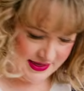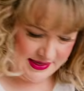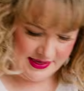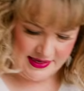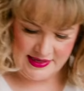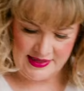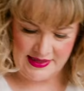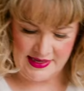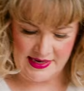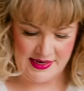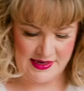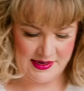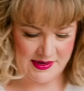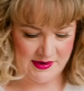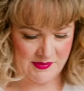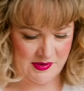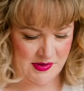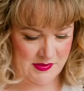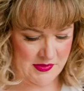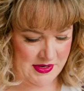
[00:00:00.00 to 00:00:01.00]
And then
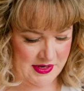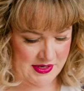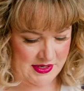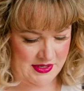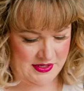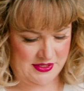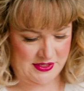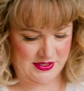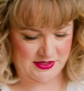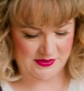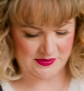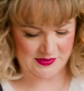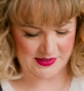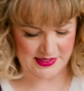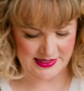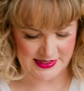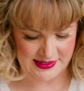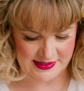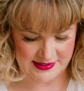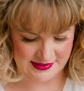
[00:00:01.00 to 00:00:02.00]
what we're going to do
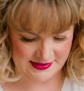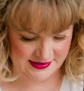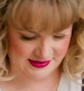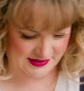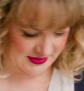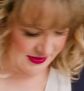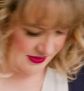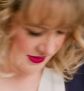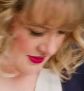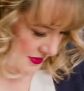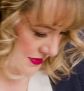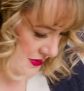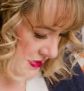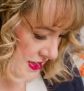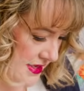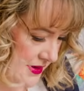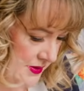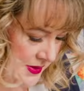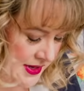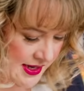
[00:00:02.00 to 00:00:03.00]
is just throw
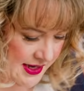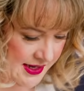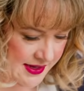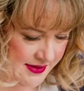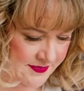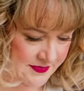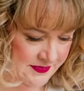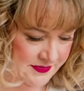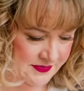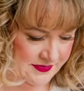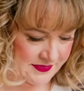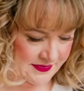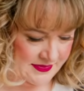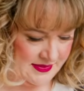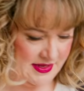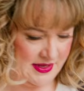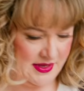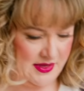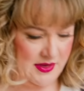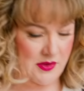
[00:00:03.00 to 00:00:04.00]
that away.
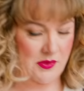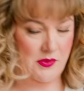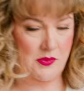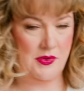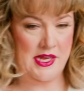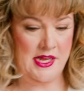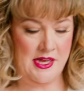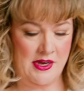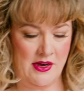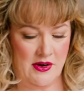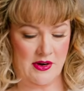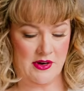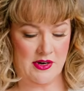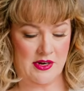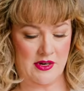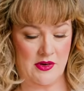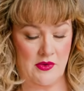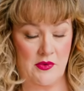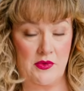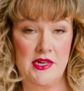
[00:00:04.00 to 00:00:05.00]
We are
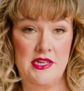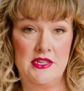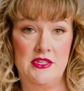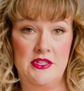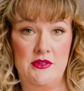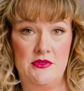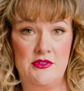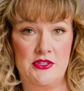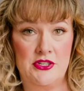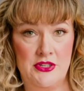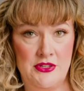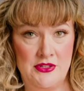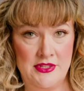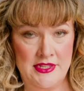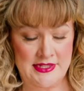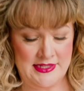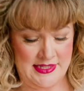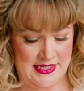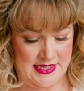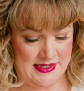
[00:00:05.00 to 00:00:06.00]
going to turn
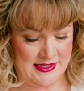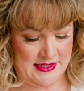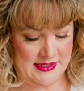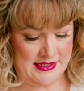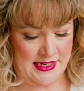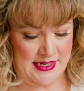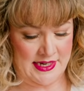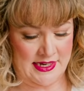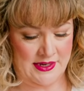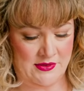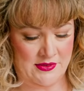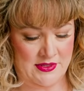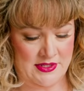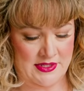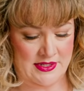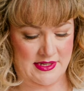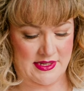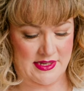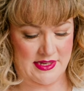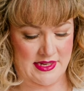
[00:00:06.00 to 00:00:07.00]
this inside out
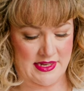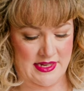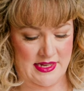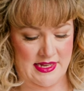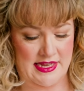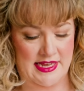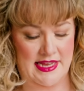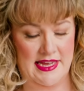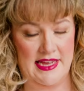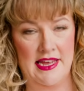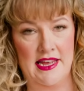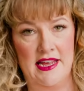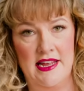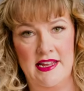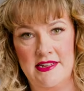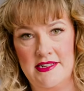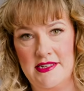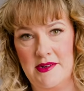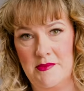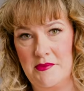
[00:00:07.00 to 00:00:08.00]

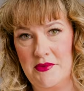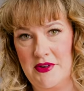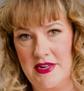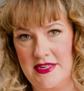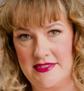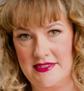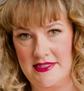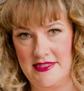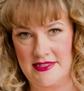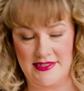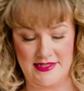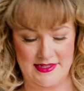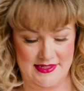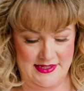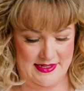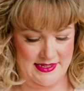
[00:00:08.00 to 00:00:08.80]
and press it.